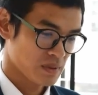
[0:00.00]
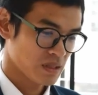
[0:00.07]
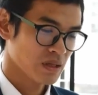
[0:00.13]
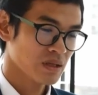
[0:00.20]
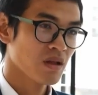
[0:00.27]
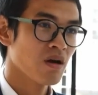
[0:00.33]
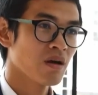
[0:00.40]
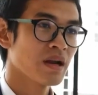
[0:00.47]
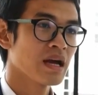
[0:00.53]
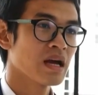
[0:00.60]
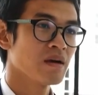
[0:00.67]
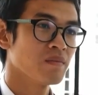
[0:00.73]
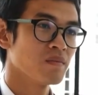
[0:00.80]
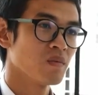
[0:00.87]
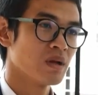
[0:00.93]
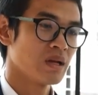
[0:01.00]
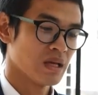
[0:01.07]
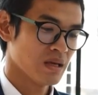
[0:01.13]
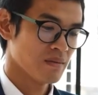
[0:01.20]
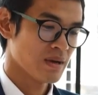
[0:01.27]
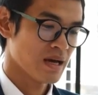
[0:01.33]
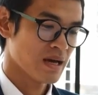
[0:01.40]
don't beat around the
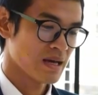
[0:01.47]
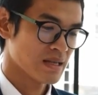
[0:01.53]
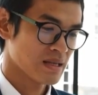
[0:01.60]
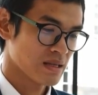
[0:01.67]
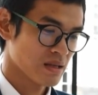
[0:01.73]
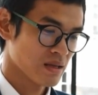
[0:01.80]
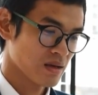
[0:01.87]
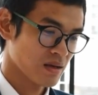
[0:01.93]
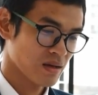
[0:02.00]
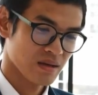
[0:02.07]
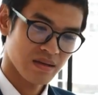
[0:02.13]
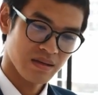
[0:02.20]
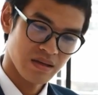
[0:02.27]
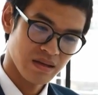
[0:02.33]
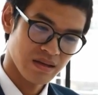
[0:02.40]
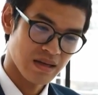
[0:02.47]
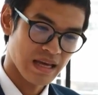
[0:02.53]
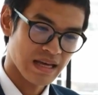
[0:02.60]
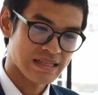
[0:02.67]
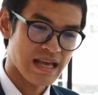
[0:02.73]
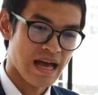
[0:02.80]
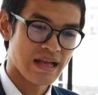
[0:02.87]
bush, just give straight answers to
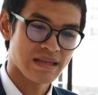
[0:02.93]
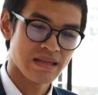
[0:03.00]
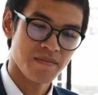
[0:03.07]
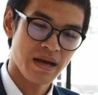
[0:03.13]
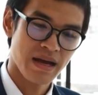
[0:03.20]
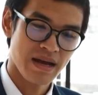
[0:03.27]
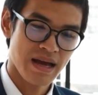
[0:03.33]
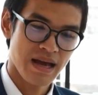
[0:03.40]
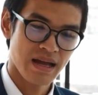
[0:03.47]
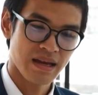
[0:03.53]
the point to the